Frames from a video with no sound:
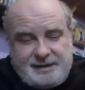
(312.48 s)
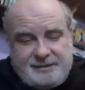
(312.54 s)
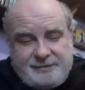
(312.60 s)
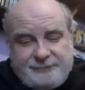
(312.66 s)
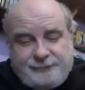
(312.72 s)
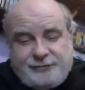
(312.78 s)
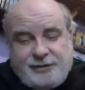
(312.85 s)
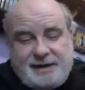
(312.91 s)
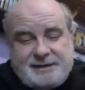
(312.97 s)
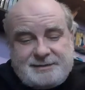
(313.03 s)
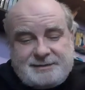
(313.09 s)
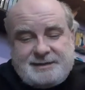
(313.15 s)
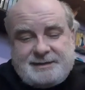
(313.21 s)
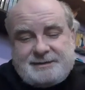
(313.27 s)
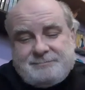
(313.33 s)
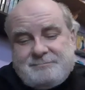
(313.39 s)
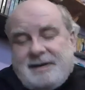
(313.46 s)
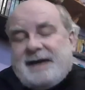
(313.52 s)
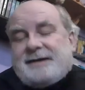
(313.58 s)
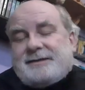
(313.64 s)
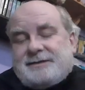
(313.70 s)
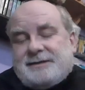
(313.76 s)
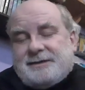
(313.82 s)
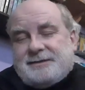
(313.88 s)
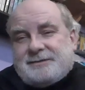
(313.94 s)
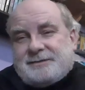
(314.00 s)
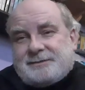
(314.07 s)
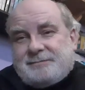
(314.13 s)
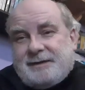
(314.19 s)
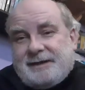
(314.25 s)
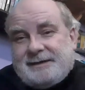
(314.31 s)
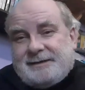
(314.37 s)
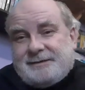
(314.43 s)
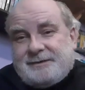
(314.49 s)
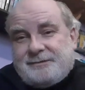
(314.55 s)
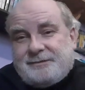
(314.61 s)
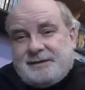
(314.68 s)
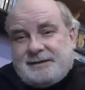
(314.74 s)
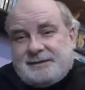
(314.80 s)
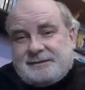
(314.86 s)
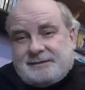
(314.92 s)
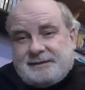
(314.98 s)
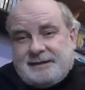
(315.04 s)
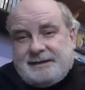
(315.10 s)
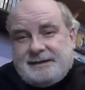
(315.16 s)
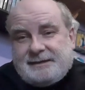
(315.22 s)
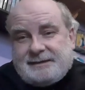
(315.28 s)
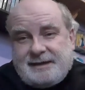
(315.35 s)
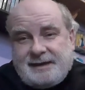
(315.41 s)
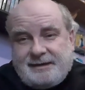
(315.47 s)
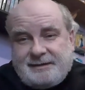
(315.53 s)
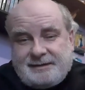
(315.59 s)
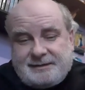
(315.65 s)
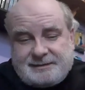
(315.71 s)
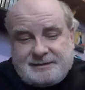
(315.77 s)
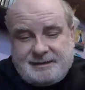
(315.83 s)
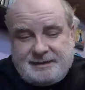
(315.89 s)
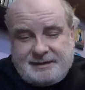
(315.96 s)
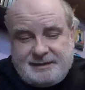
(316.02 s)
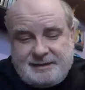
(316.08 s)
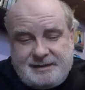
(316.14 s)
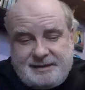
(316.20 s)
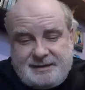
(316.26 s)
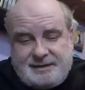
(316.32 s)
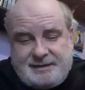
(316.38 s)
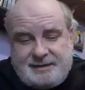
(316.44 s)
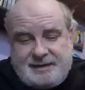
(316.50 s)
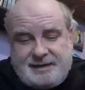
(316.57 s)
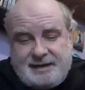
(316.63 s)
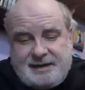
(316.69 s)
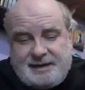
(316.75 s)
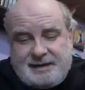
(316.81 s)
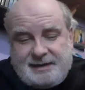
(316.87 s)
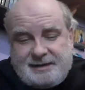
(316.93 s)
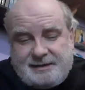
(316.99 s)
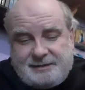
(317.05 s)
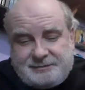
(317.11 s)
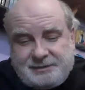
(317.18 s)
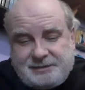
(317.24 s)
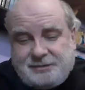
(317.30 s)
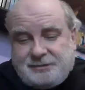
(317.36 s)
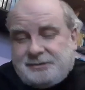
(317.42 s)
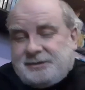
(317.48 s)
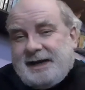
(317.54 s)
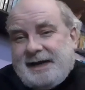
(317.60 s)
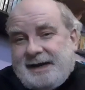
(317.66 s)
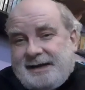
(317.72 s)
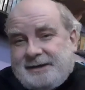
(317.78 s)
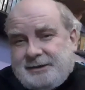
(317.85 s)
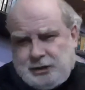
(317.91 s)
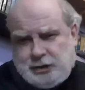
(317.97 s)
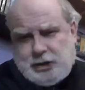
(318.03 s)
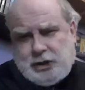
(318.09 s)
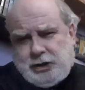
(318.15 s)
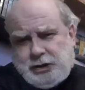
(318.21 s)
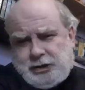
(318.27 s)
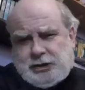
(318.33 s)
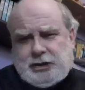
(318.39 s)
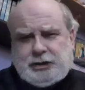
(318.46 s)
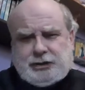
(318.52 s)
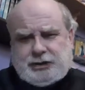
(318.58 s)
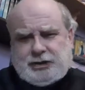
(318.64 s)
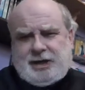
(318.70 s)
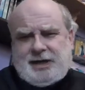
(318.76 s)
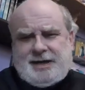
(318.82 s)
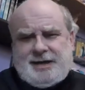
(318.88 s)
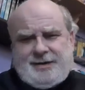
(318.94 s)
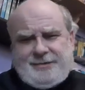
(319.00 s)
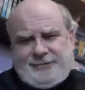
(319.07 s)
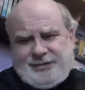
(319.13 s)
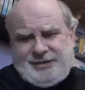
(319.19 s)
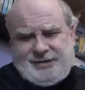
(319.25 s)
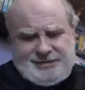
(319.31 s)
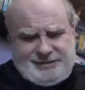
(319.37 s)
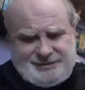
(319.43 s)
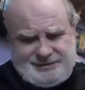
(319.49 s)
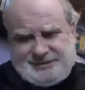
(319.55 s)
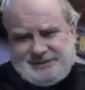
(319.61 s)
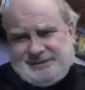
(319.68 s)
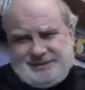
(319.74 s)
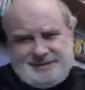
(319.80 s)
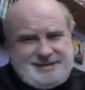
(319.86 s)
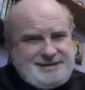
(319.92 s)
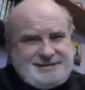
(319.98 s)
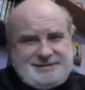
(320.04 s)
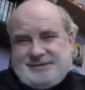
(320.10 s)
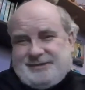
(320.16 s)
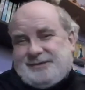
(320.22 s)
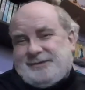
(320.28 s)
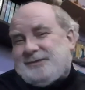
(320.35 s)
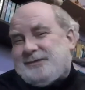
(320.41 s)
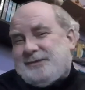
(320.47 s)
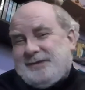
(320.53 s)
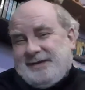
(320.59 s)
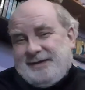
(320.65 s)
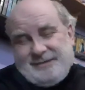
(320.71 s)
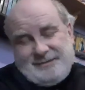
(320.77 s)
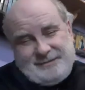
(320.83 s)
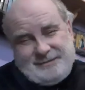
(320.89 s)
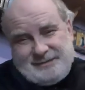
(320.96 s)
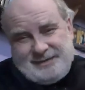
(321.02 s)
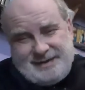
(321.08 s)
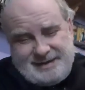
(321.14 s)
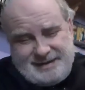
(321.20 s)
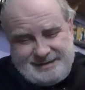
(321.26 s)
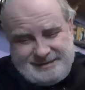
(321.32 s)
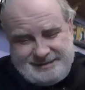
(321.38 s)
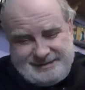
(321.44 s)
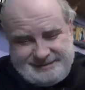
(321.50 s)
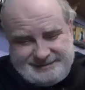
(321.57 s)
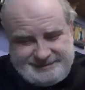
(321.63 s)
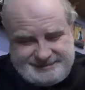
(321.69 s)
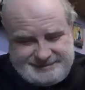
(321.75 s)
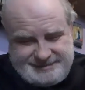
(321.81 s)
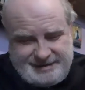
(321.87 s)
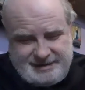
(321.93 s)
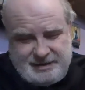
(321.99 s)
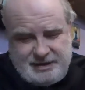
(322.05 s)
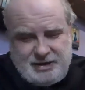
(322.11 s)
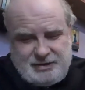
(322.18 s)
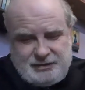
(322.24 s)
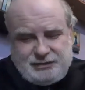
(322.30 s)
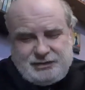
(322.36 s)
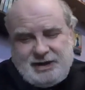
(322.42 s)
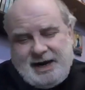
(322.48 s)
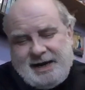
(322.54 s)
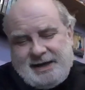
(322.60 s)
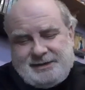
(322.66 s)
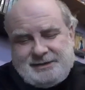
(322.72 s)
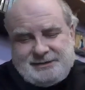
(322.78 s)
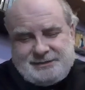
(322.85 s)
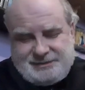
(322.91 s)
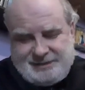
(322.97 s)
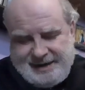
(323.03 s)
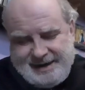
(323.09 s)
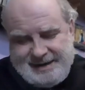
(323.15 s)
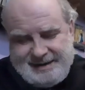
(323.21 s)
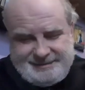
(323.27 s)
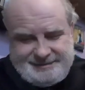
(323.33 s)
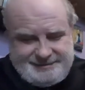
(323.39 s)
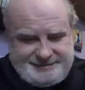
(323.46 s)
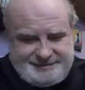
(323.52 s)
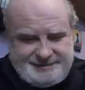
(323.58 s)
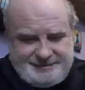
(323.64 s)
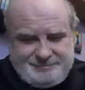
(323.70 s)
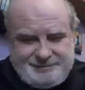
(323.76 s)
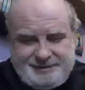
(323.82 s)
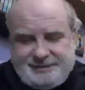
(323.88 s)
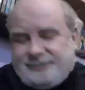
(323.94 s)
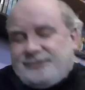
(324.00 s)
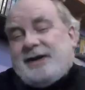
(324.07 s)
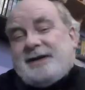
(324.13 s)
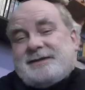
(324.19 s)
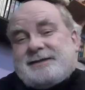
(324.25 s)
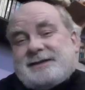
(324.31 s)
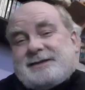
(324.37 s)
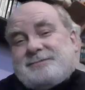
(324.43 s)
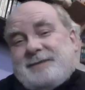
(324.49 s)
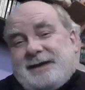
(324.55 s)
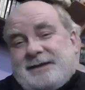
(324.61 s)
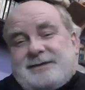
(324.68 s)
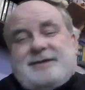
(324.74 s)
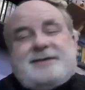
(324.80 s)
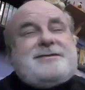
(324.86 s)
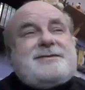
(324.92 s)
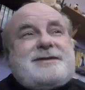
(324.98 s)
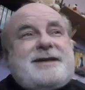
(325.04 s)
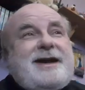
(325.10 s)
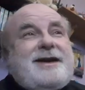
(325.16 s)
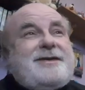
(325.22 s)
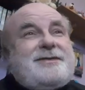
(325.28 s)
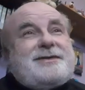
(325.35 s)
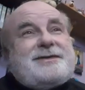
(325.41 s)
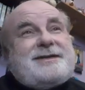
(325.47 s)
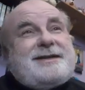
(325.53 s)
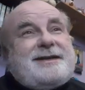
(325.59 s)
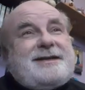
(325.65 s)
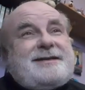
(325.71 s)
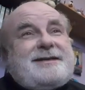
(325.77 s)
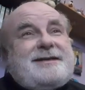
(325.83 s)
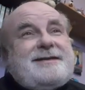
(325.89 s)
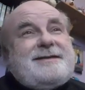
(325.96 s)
Francis Matthews playing the real lead character, the good guy, the English guy, of course, yes, the English guy, Charles Kent, he played Francis Matthews. I always think,